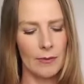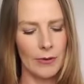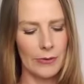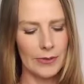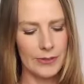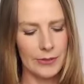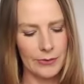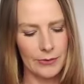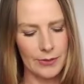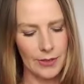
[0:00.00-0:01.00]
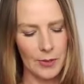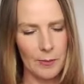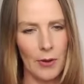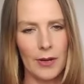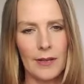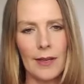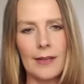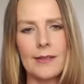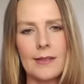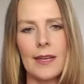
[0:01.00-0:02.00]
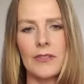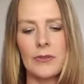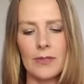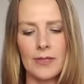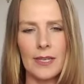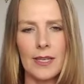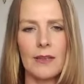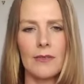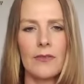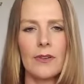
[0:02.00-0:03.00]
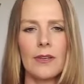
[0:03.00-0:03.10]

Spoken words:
We're going to tell your body that it's safe to receive.